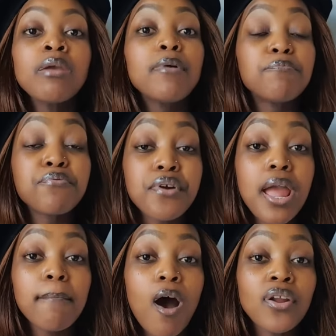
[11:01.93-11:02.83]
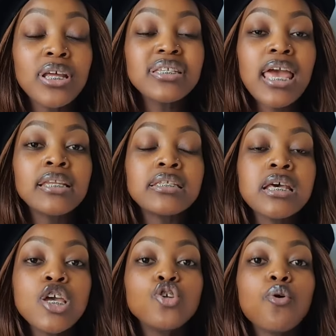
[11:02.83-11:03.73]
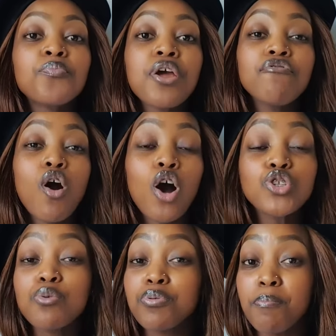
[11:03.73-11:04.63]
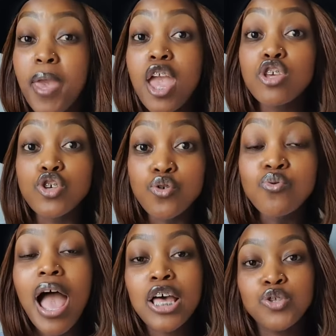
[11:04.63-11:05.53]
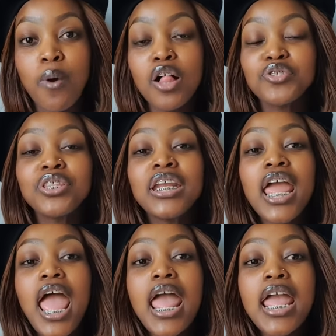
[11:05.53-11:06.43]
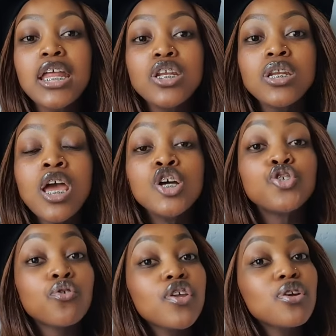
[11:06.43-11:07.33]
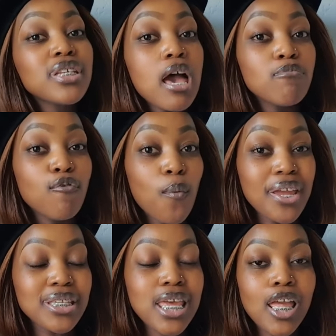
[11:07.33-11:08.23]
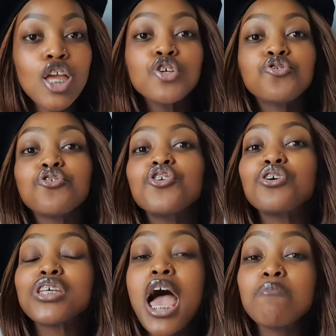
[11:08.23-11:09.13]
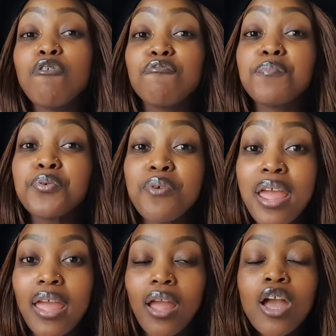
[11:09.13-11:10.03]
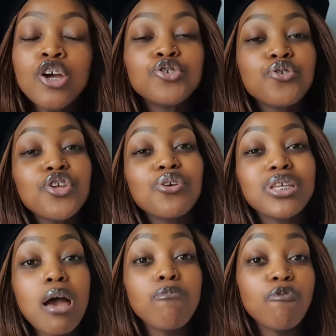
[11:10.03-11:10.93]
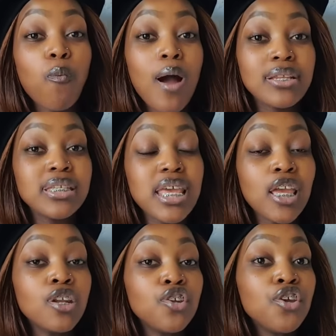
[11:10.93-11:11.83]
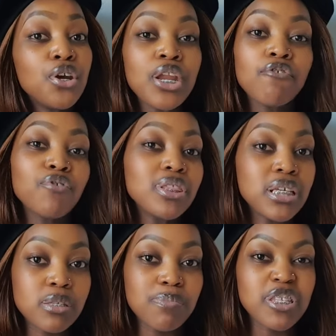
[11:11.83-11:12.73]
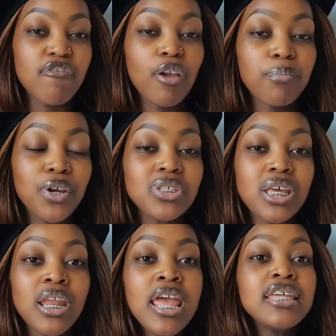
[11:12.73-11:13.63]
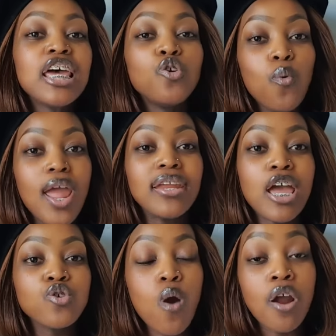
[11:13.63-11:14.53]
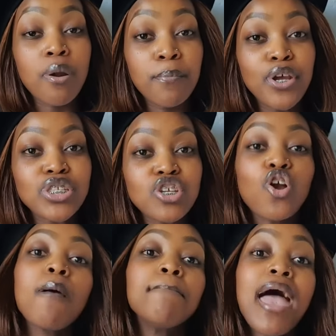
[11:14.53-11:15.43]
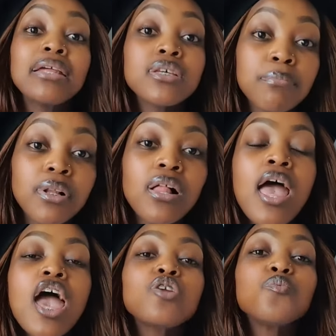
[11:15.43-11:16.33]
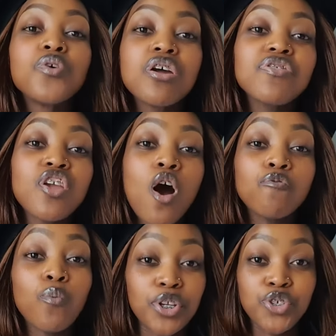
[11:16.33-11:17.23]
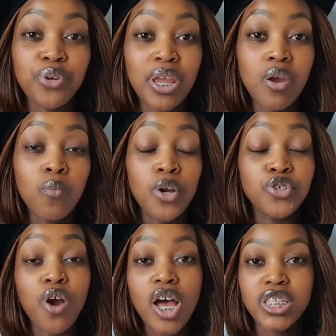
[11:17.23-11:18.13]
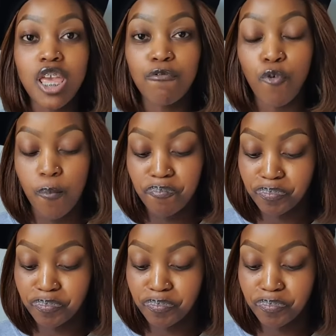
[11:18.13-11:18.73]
but pray about it, and you know, pray for God to prepare you as well, so that during your time of waiting, during your time of praying, during your time of wanting and yearning for this specific person, that way now you are a person compatible and worthy of what you're asking for.